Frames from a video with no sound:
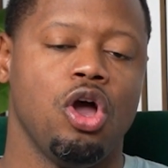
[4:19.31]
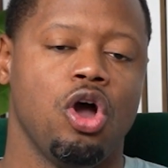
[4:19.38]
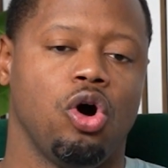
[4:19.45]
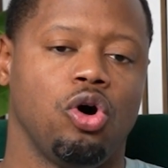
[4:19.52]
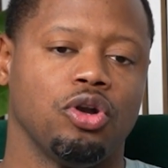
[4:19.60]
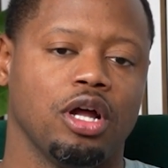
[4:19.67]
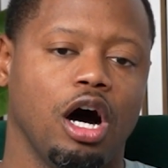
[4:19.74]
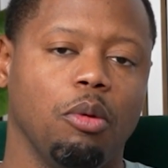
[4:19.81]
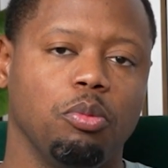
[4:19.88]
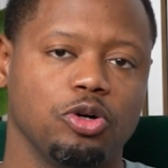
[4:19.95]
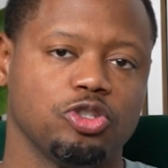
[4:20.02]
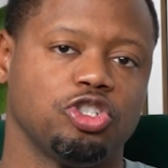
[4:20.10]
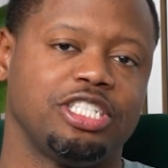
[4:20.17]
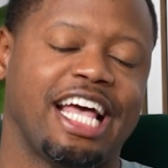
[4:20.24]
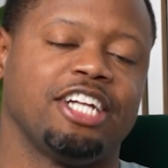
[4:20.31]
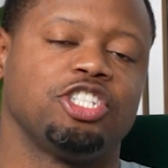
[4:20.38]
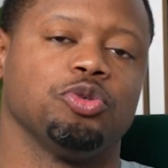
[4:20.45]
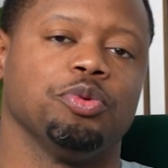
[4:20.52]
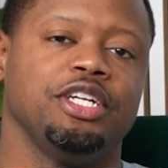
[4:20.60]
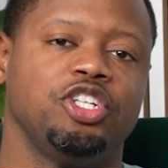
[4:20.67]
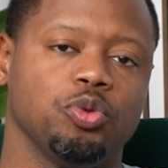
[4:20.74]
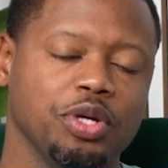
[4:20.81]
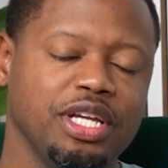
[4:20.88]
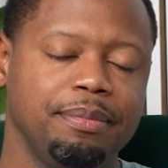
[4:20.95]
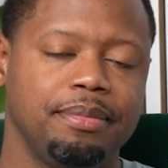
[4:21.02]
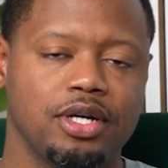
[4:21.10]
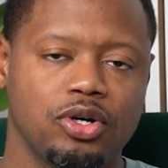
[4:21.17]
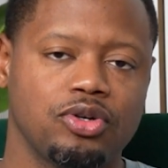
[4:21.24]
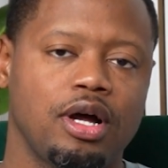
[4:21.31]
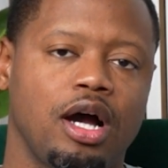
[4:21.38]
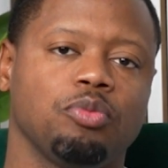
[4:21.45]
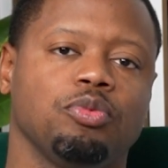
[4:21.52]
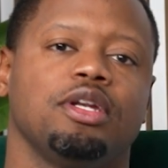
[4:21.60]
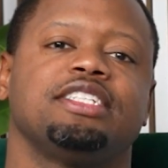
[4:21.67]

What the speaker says: on an upward trajectory to rebuild our real